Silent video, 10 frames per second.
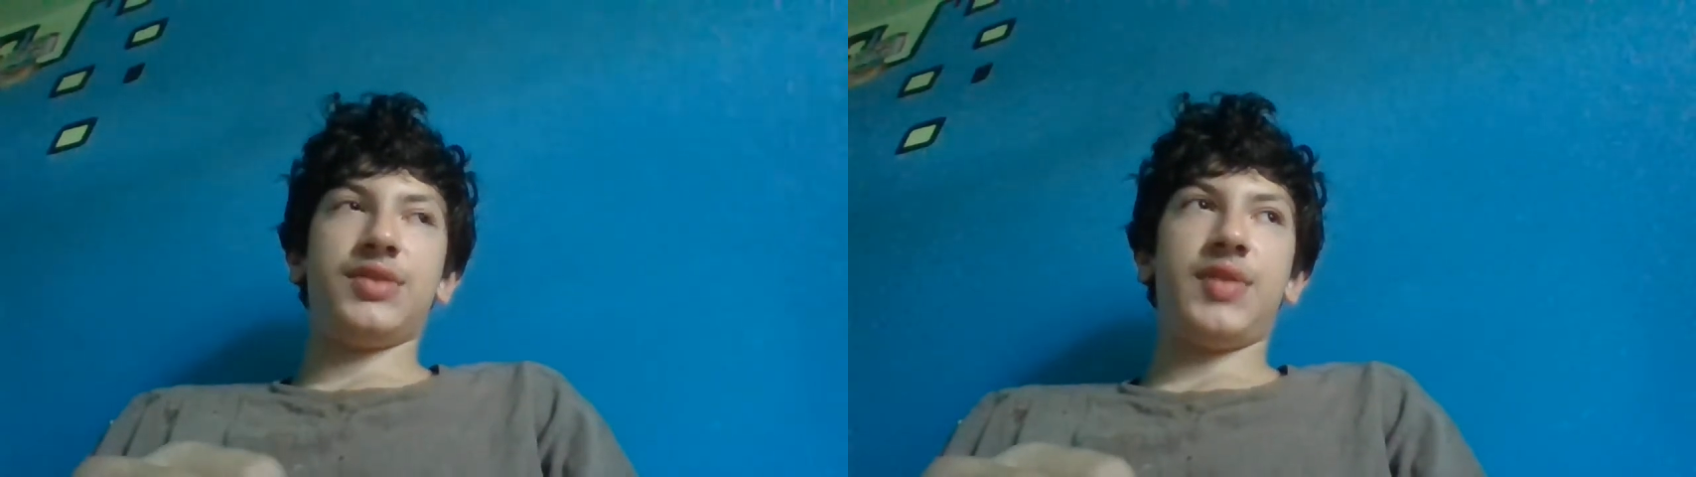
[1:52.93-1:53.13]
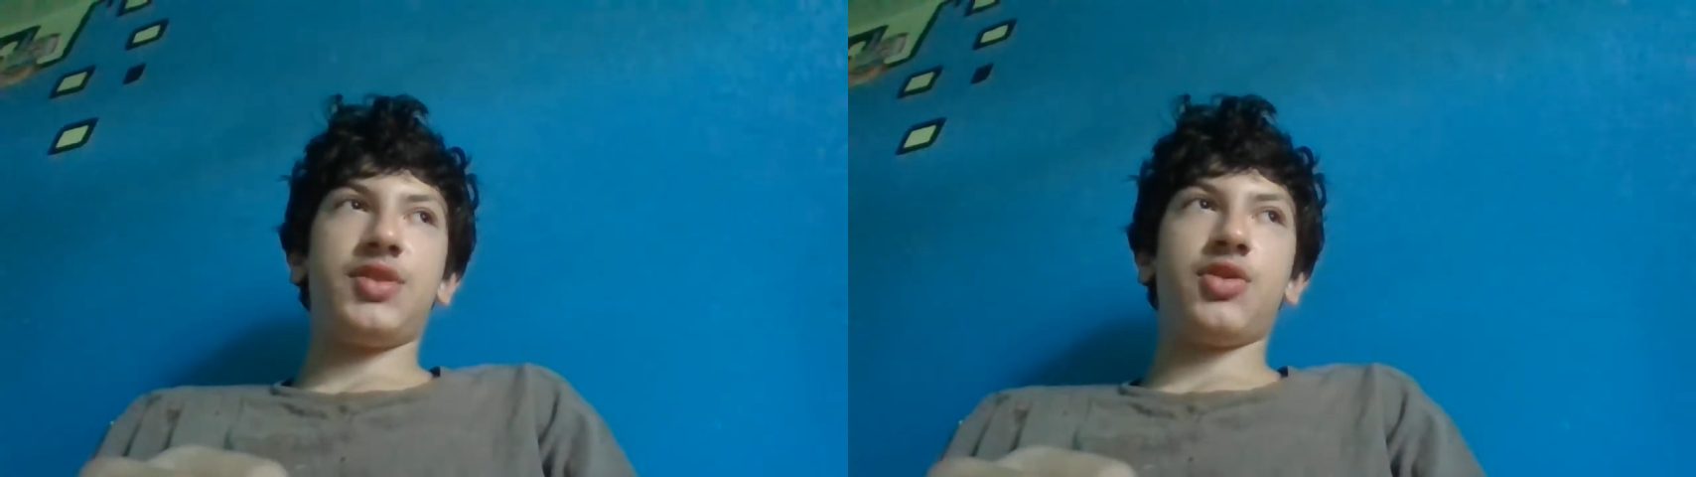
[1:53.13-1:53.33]

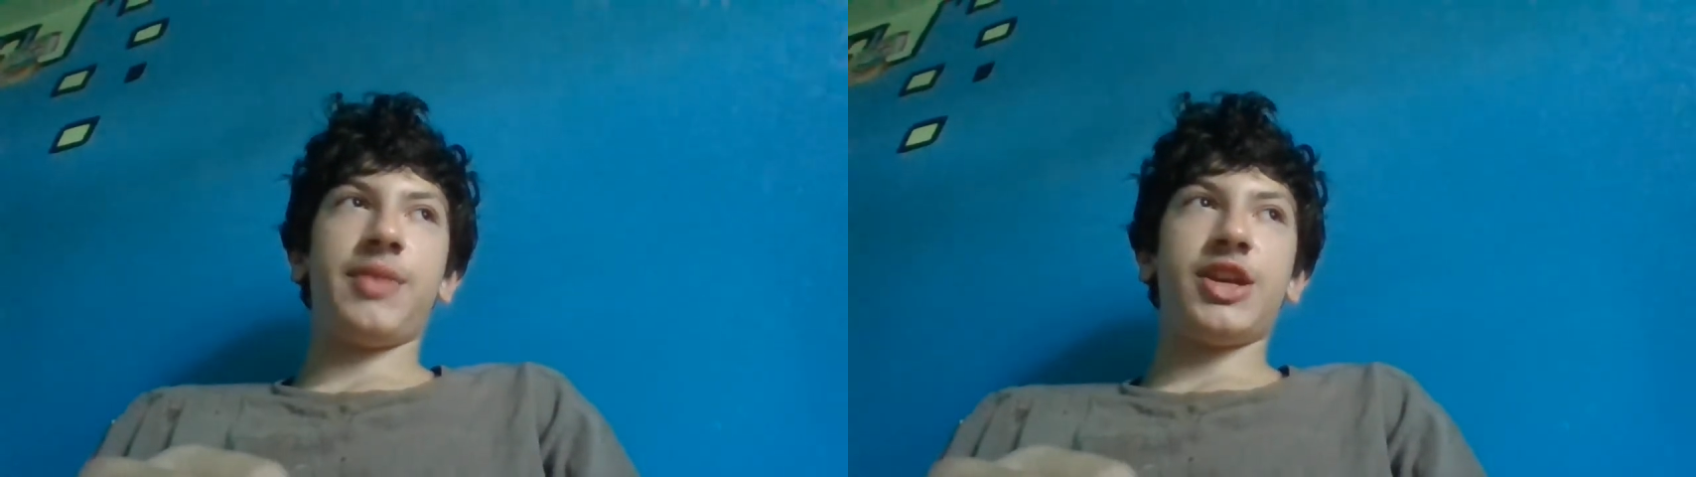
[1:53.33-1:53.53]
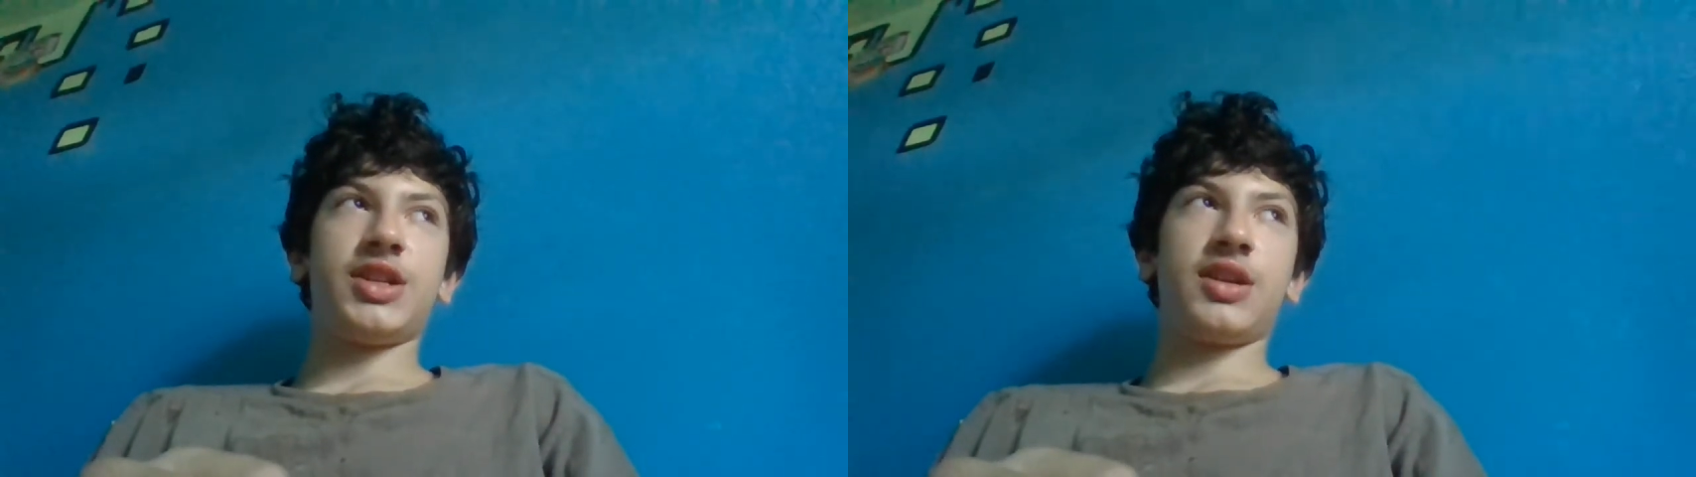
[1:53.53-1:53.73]
then you'll
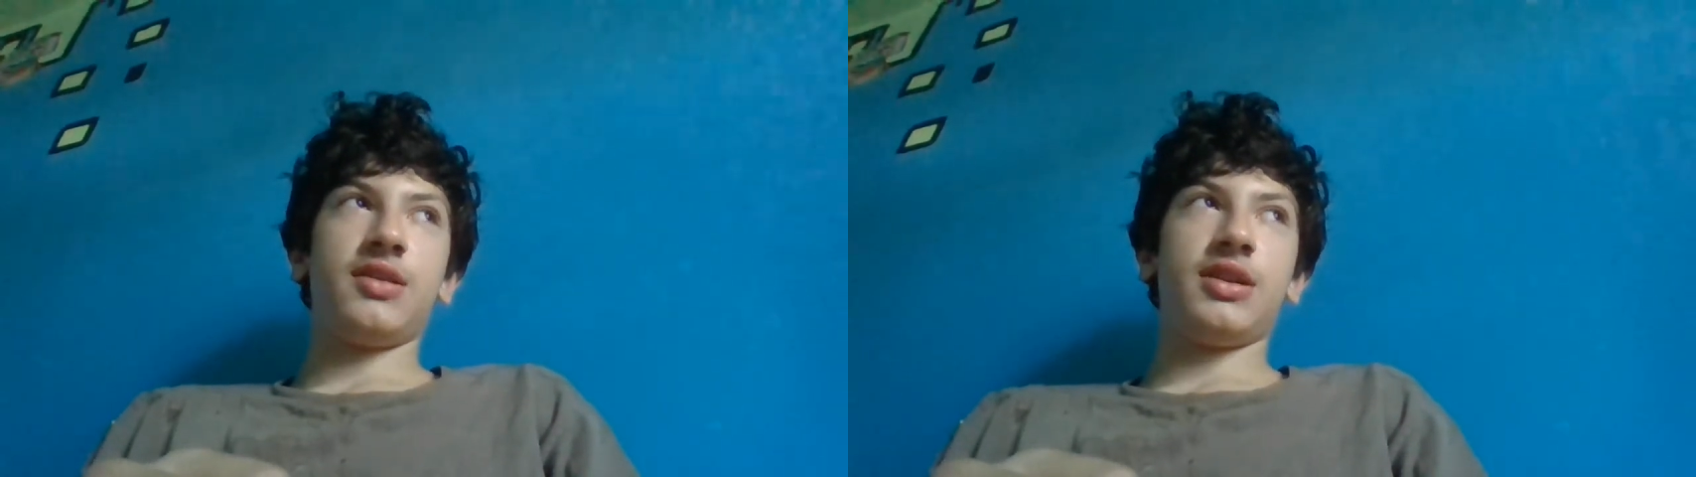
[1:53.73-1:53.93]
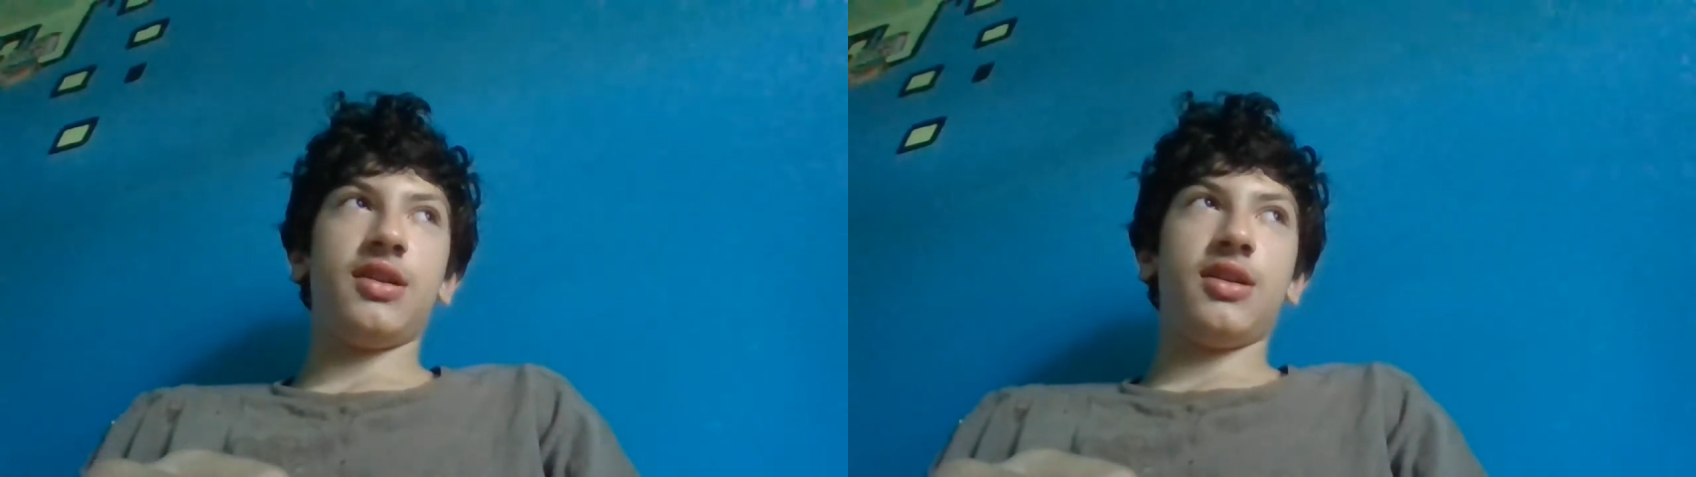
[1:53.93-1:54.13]

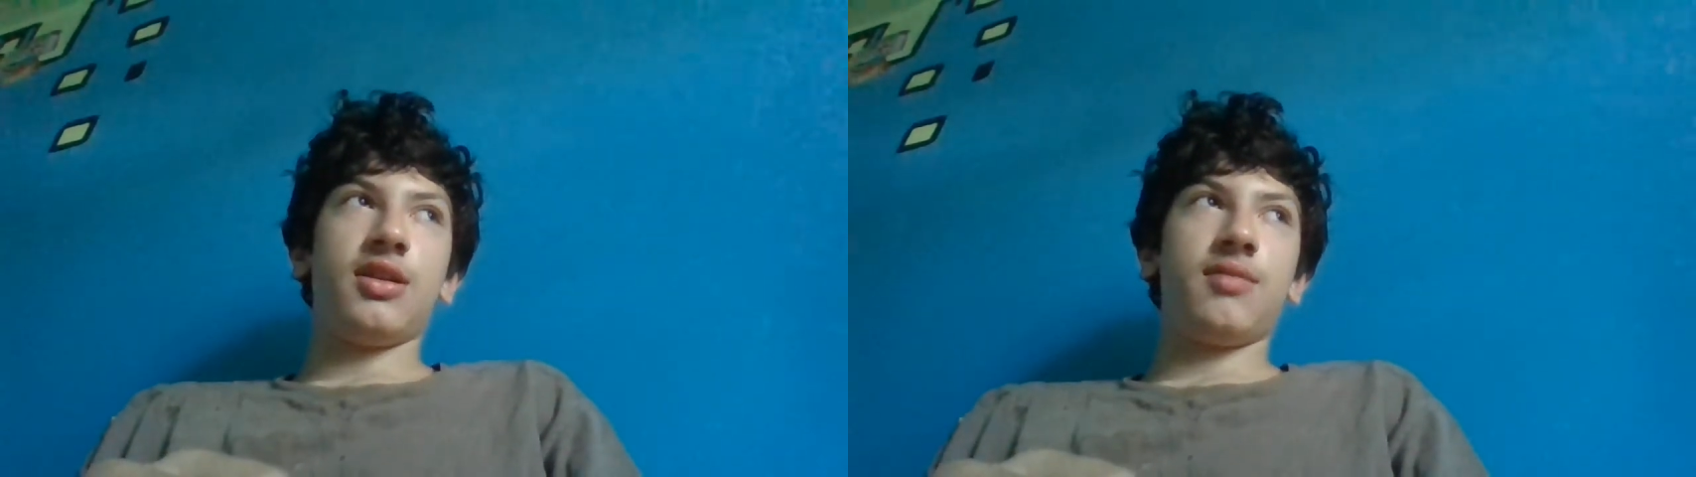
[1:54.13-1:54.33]
basically